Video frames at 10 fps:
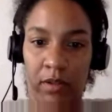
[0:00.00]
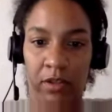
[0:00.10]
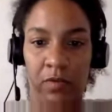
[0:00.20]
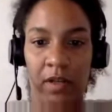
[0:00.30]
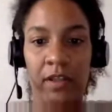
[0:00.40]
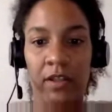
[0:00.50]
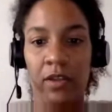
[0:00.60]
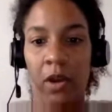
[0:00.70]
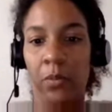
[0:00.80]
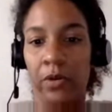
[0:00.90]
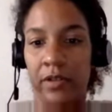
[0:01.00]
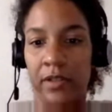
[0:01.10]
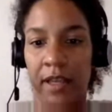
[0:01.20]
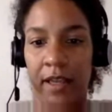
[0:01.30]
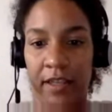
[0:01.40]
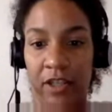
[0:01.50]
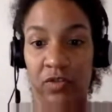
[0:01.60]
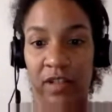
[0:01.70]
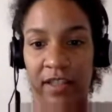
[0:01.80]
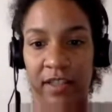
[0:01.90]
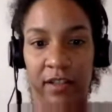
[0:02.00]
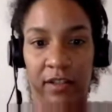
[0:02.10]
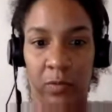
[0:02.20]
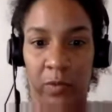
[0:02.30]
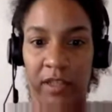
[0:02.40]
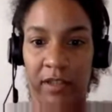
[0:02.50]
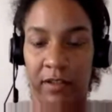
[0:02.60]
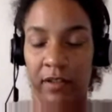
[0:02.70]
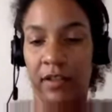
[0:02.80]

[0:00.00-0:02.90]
the strength in numbers is drastically weakened.